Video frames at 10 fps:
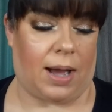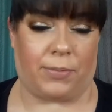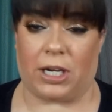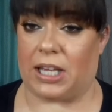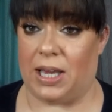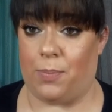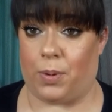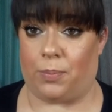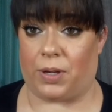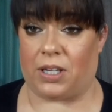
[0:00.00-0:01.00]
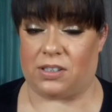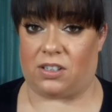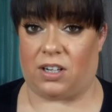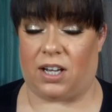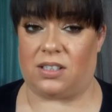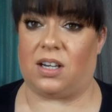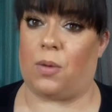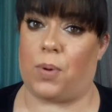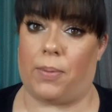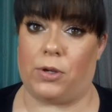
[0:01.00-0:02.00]
I'm going to keep them because they're nice, and I'll
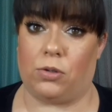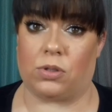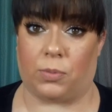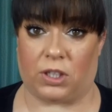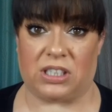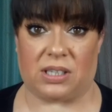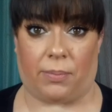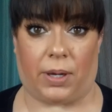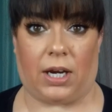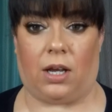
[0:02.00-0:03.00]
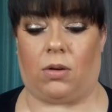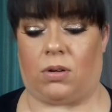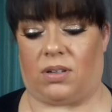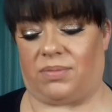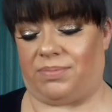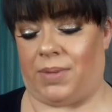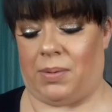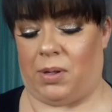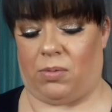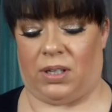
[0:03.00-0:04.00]
probably use them on somebody. Or
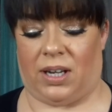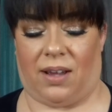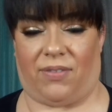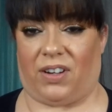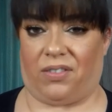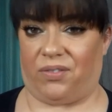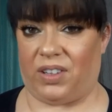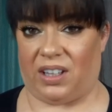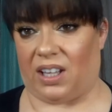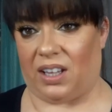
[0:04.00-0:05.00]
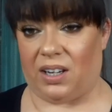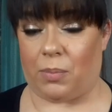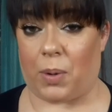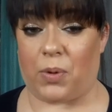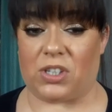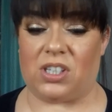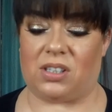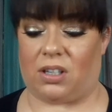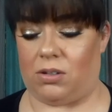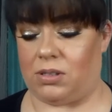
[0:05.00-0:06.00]
maybe one day if I don't feel like cleaning my brushes,
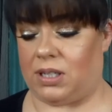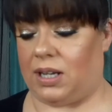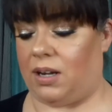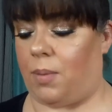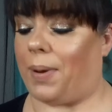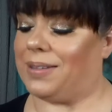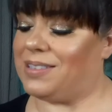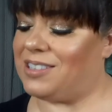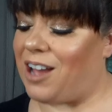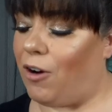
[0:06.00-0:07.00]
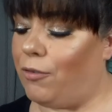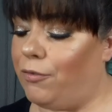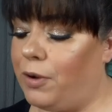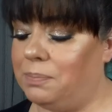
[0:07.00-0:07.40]
I'll use it again on myself.